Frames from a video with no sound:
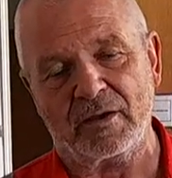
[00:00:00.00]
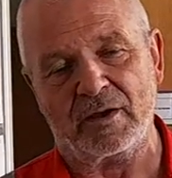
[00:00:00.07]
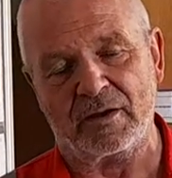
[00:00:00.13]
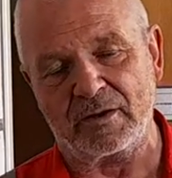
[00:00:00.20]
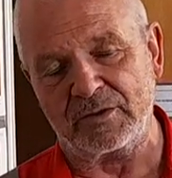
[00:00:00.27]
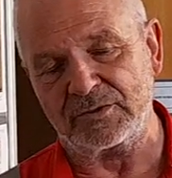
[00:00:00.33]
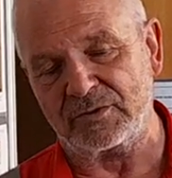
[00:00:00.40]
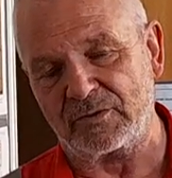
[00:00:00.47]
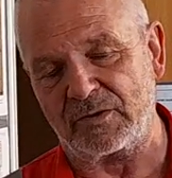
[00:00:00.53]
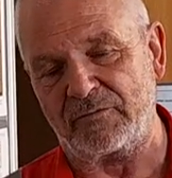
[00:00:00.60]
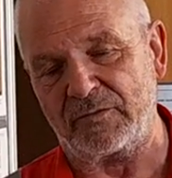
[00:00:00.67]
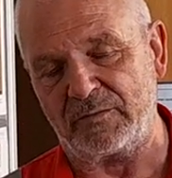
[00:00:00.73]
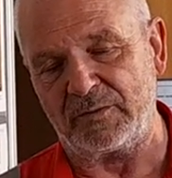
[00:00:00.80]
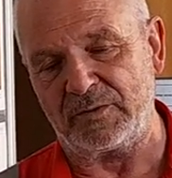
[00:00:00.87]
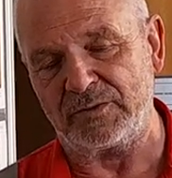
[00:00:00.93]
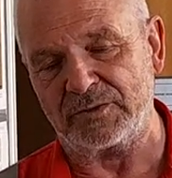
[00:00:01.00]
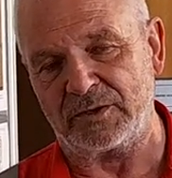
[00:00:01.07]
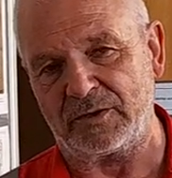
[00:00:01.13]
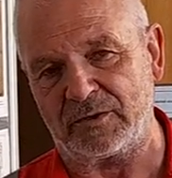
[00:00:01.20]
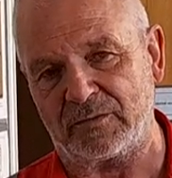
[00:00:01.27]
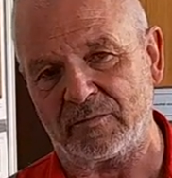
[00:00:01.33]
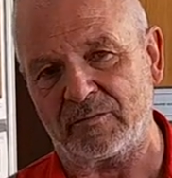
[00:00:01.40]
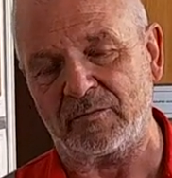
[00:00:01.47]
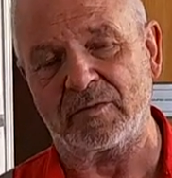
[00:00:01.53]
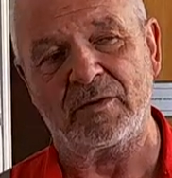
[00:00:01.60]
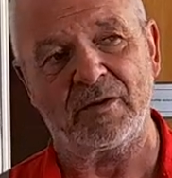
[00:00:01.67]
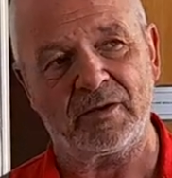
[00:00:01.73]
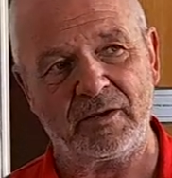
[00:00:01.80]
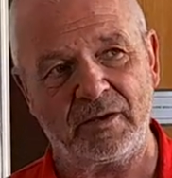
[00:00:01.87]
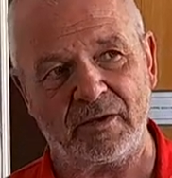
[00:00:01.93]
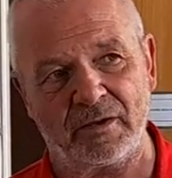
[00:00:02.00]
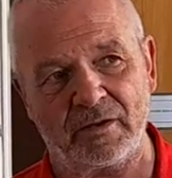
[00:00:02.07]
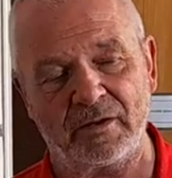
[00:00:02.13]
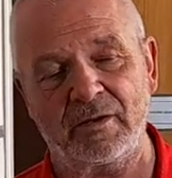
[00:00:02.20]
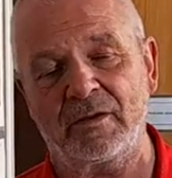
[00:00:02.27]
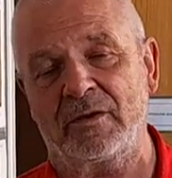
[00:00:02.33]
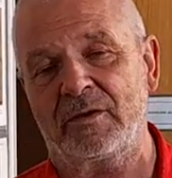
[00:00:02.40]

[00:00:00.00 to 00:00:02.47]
cartographic museum here